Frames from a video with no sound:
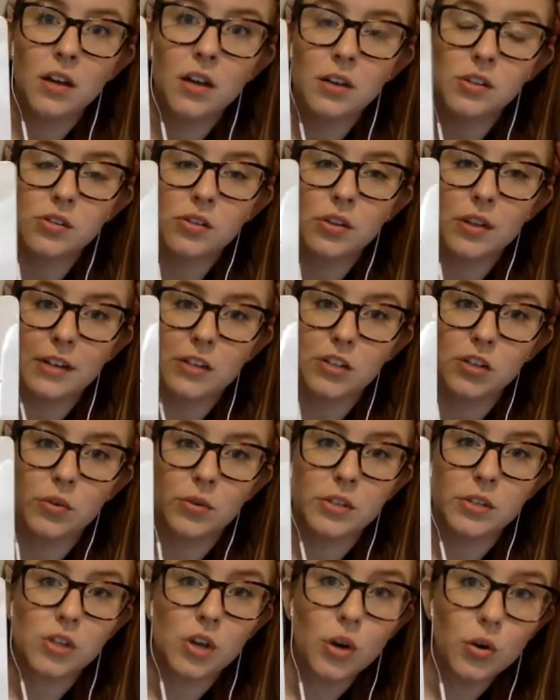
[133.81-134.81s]
So that's shown
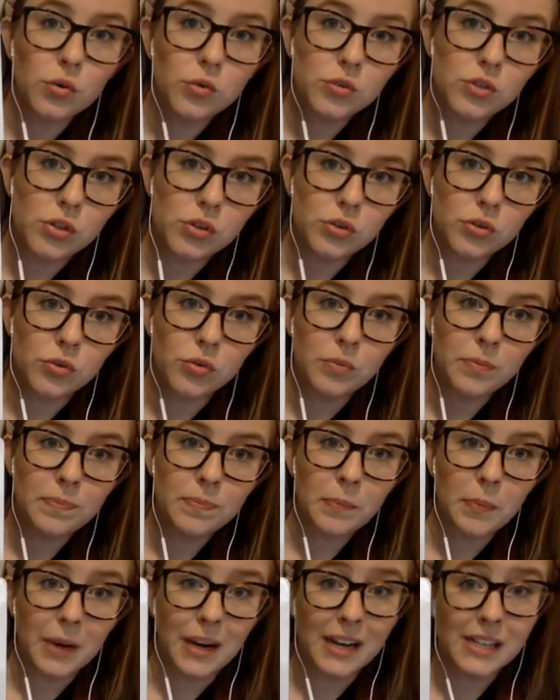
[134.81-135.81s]
as O2,
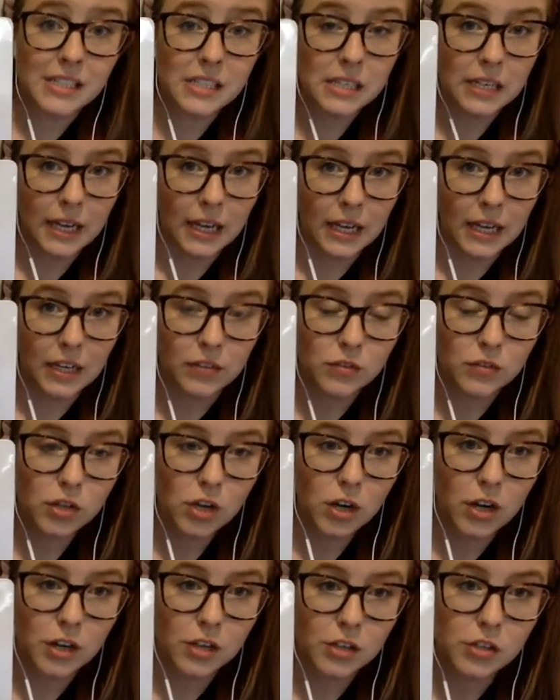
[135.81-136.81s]
but it has a negative
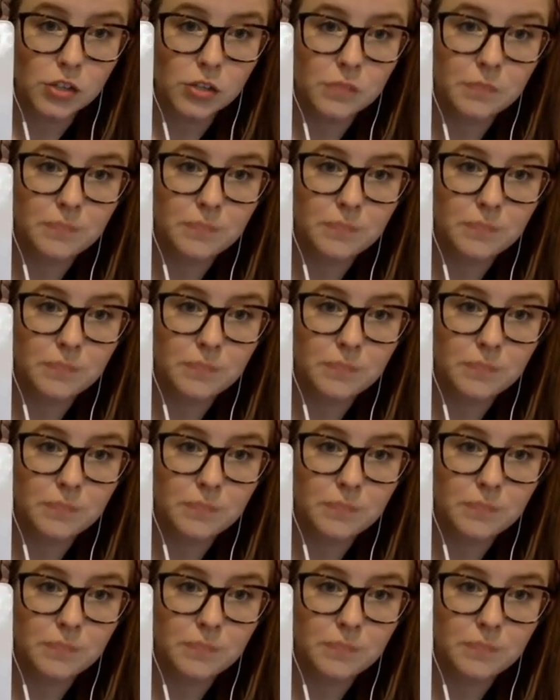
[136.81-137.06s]
charge.